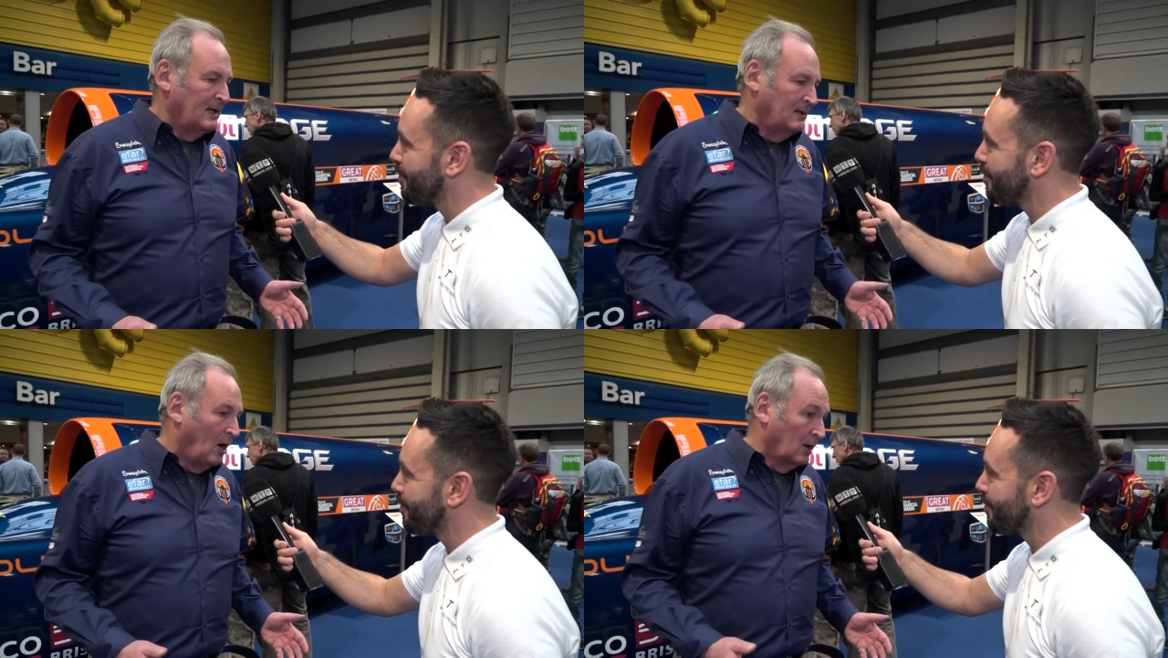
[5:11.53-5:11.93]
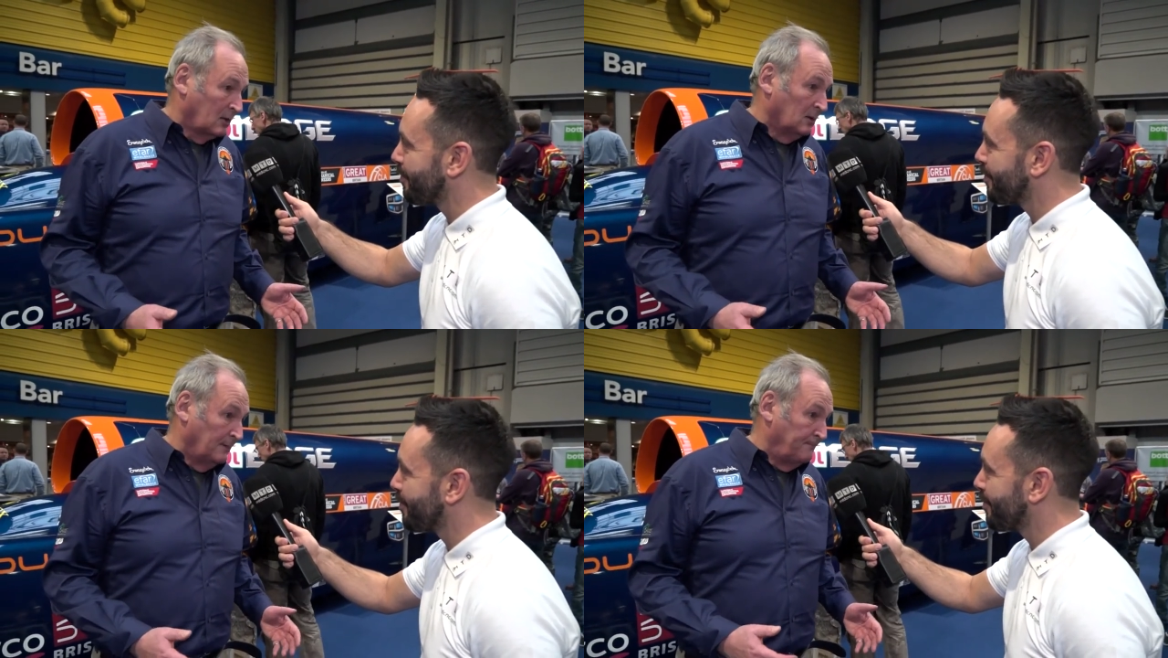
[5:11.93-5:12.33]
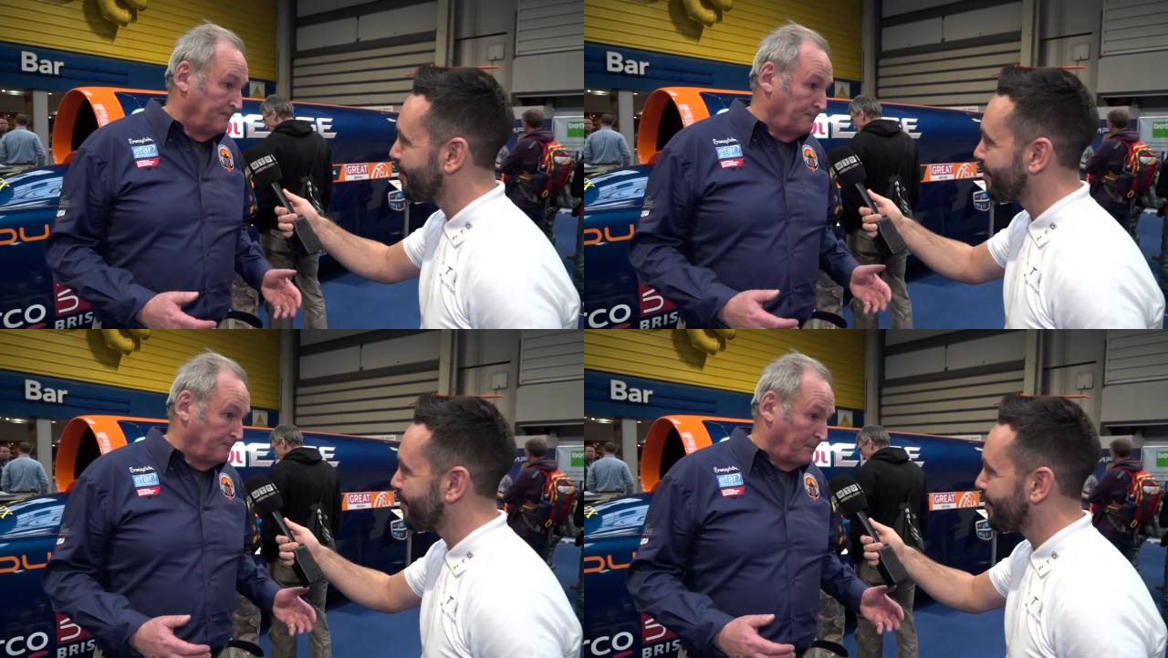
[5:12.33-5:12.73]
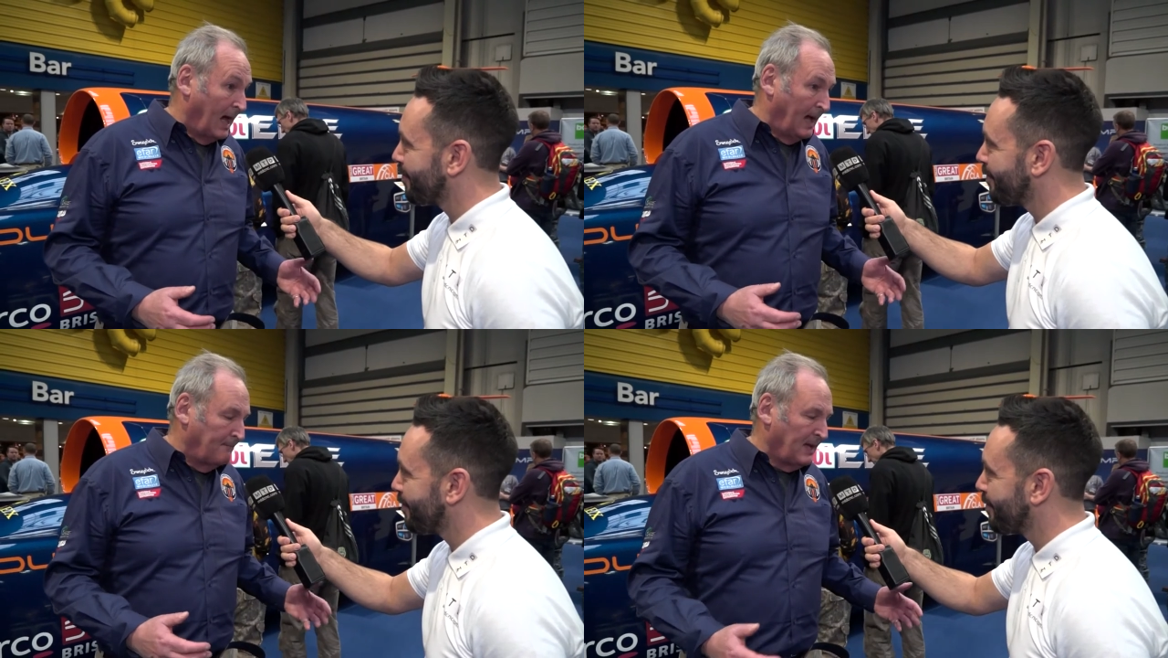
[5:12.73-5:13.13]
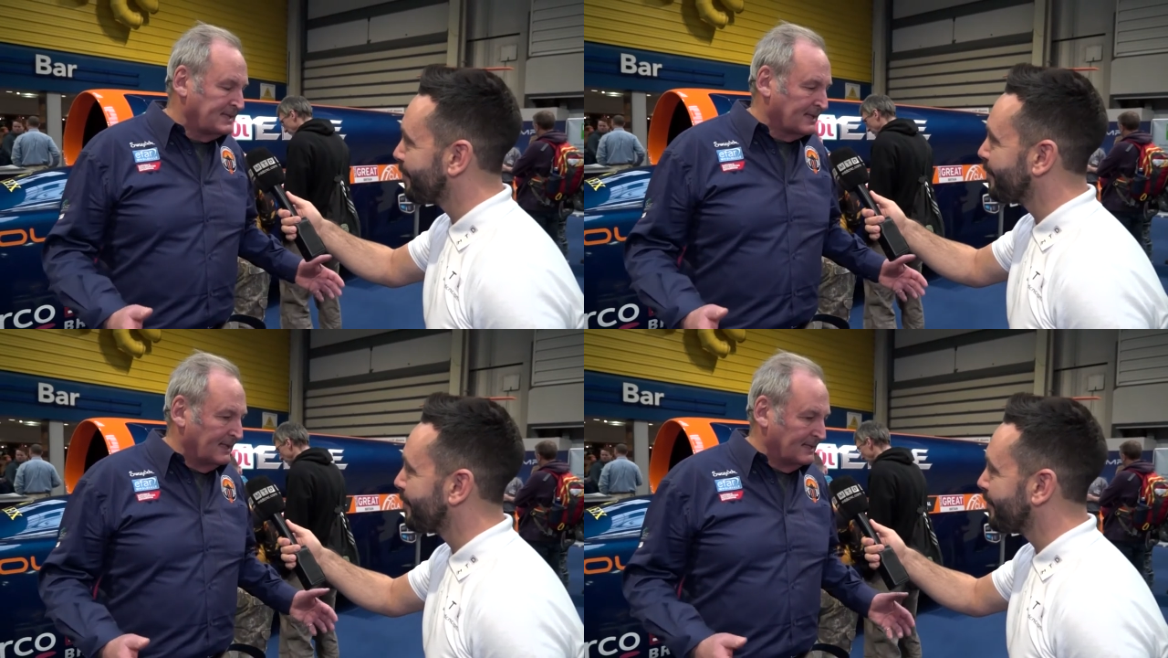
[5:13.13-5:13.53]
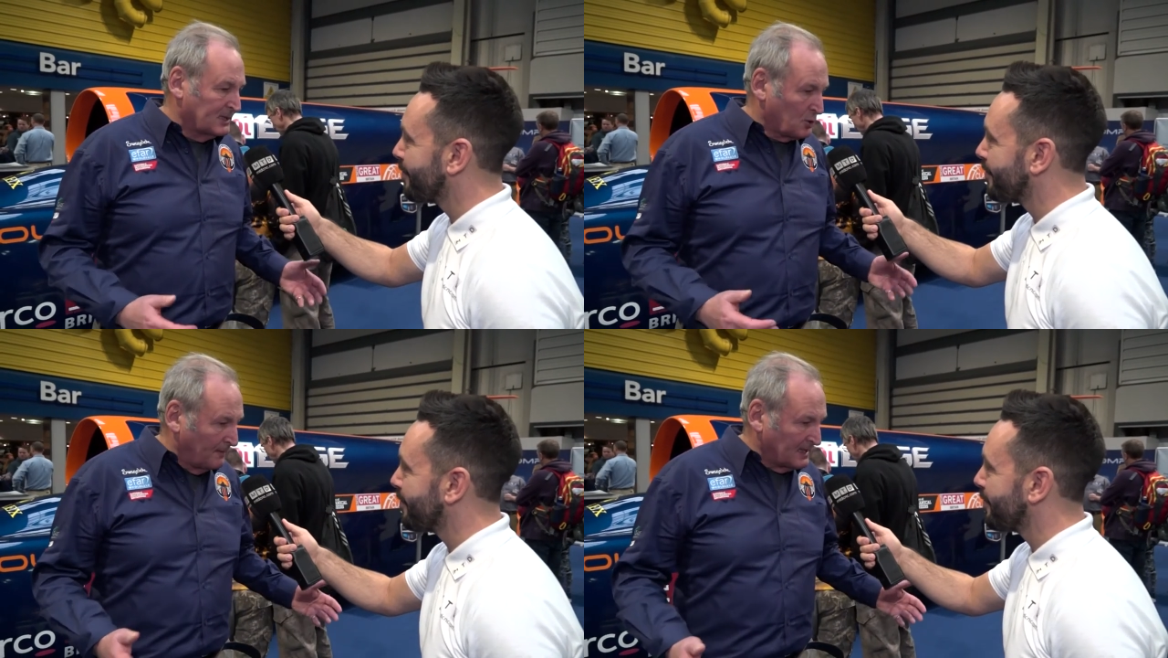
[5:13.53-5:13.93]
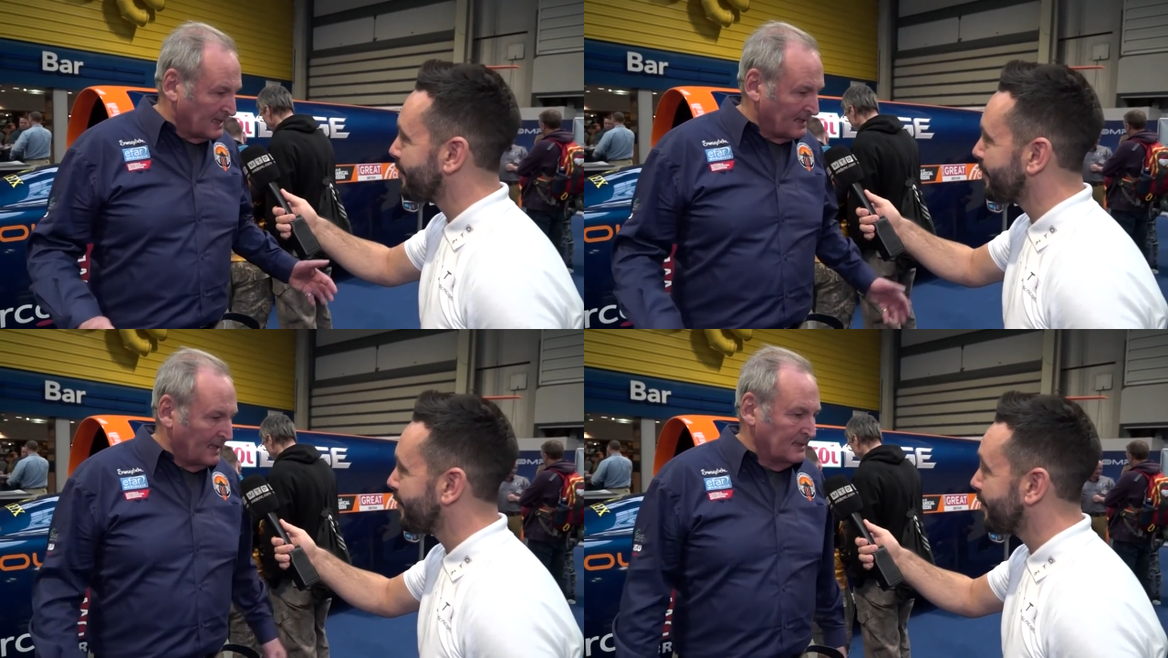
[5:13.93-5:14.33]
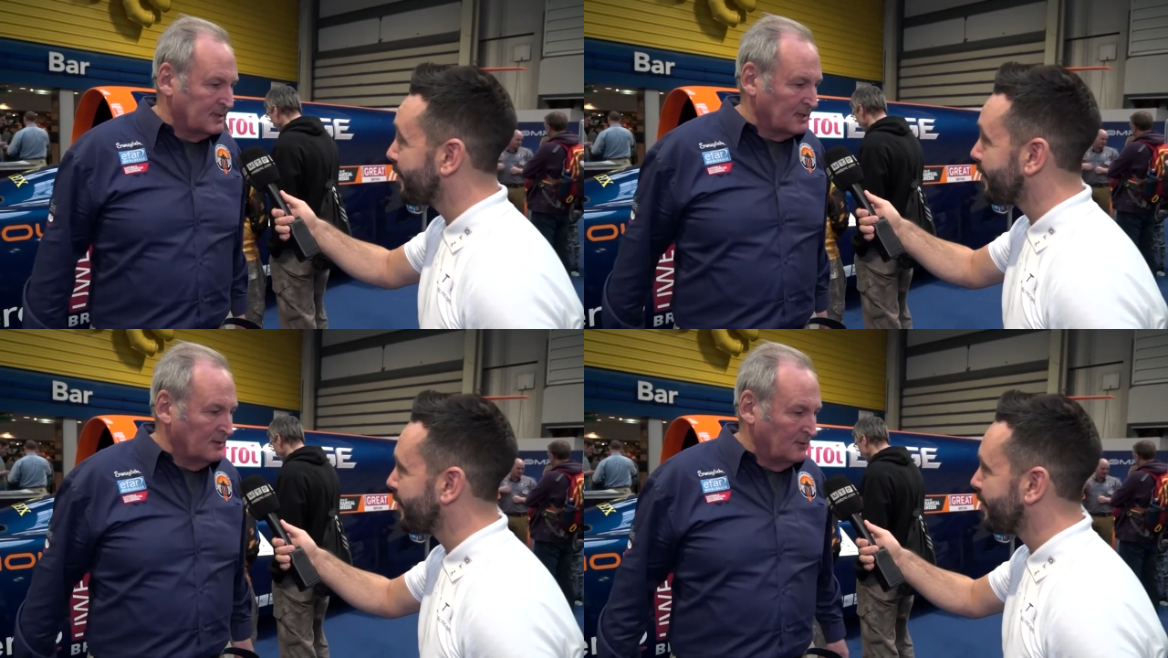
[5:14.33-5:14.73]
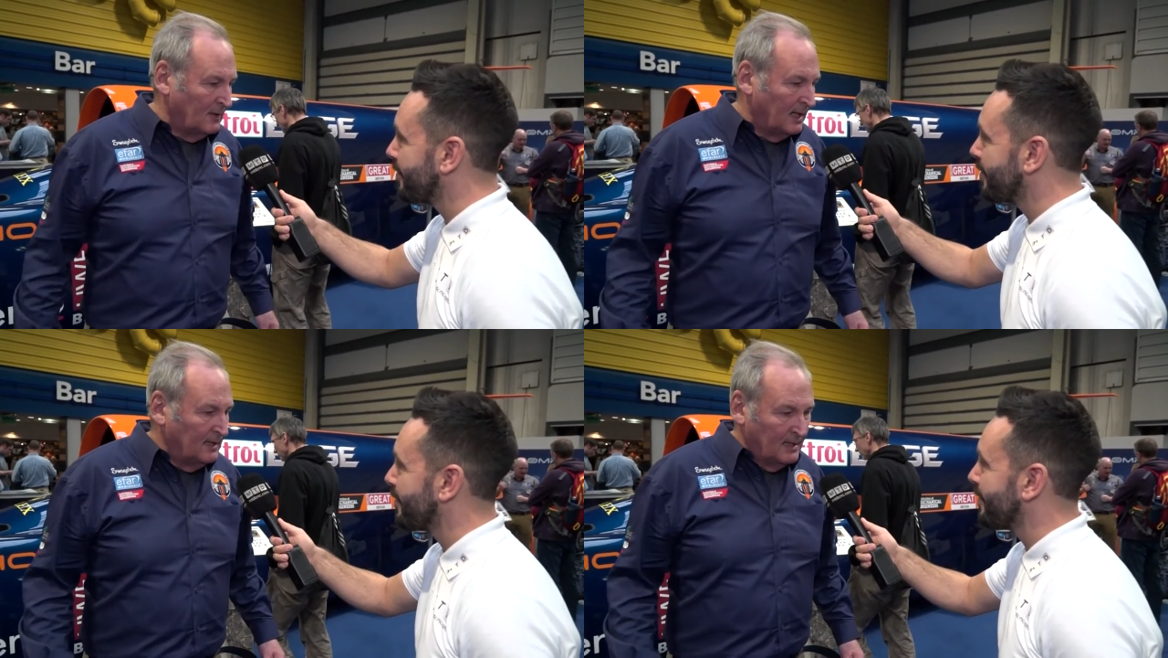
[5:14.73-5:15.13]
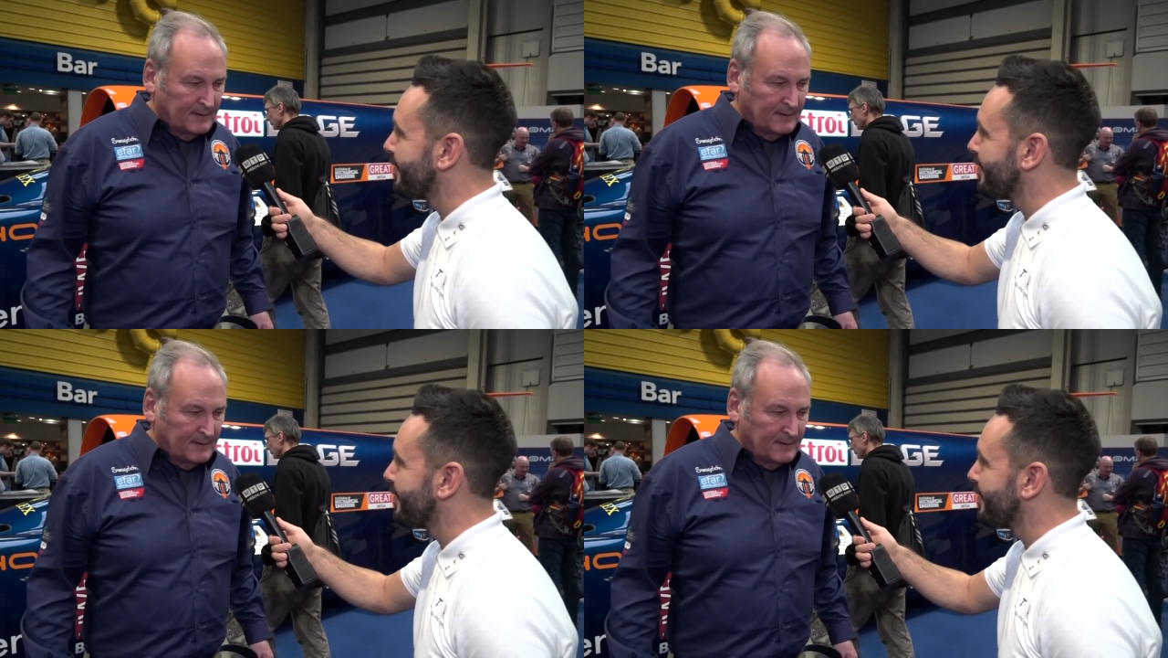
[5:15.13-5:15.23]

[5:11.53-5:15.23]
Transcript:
Speaker 1: Oracle basically distribute it then to